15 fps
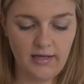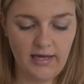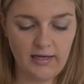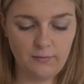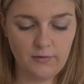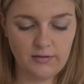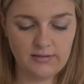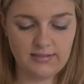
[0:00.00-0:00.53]

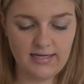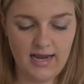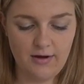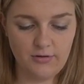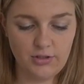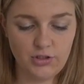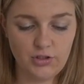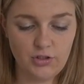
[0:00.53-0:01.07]
and we'll
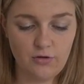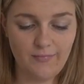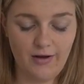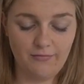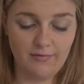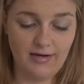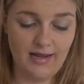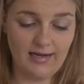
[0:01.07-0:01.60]
down it to
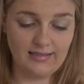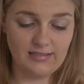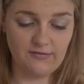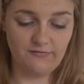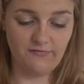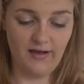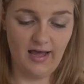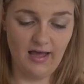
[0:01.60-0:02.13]
about
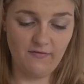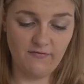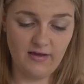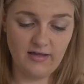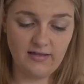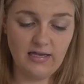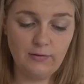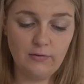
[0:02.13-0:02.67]
-5,
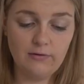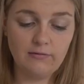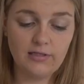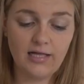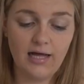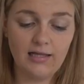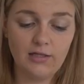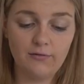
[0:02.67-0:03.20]
and then we will
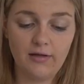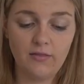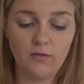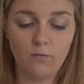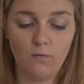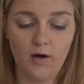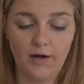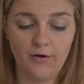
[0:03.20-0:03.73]
color in
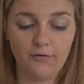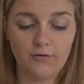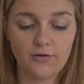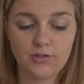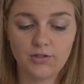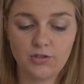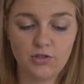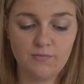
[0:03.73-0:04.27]
the water,
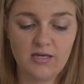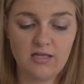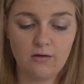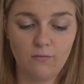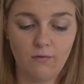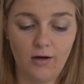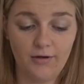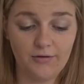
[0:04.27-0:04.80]
because to me the
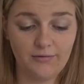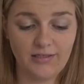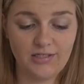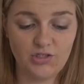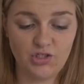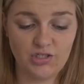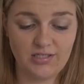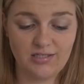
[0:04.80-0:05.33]
water
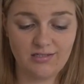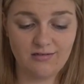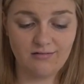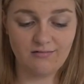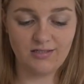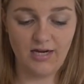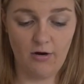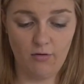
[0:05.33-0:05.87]
is just
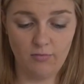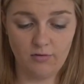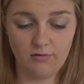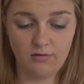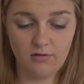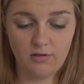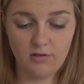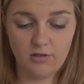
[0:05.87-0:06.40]
terrible.
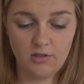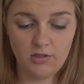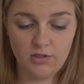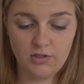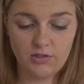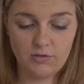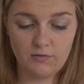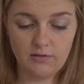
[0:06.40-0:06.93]

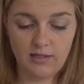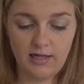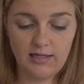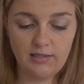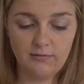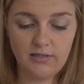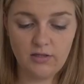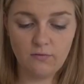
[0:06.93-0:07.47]
So
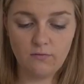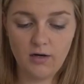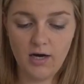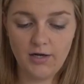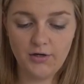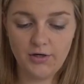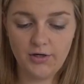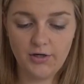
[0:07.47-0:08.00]
color in the
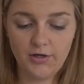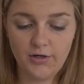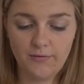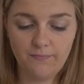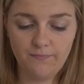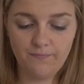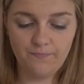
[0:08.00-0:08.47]
water.